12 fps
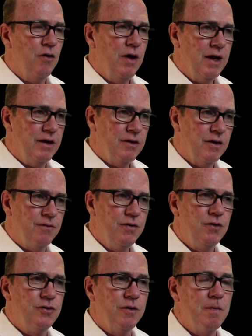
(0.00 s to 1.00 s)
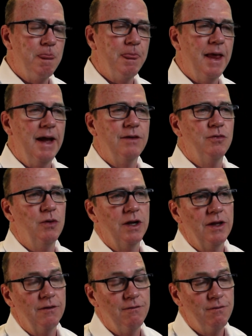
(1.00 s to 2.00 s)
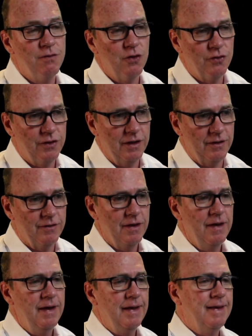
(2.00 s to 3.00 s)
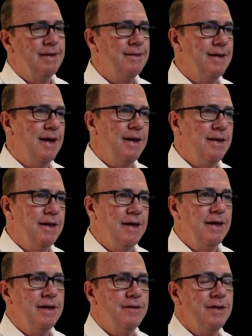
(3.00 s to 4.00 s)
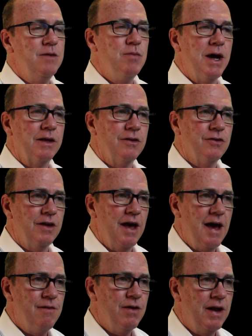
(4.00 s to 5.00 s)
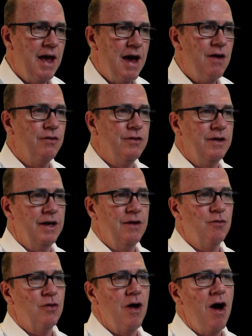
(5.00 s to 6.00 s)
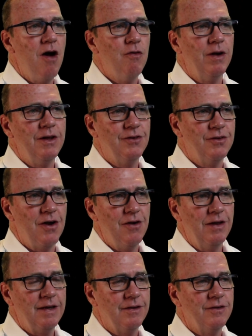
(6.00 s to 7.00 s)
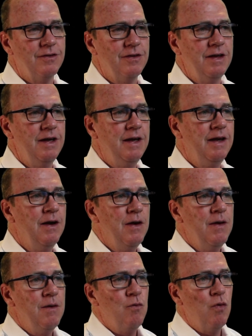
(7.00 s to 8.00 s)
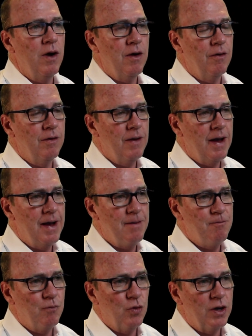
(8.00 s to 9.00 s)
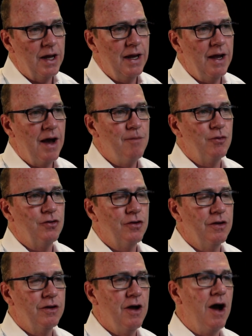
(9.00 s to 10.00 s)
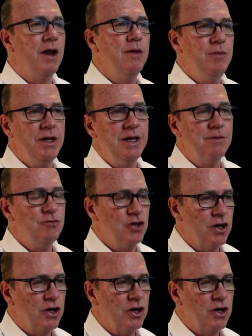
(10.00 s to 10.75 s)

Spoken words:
head into the future. That's one of the first things. The second thing is the impact it's going to have on housing, and we're already starting to see where we're getting almost condominium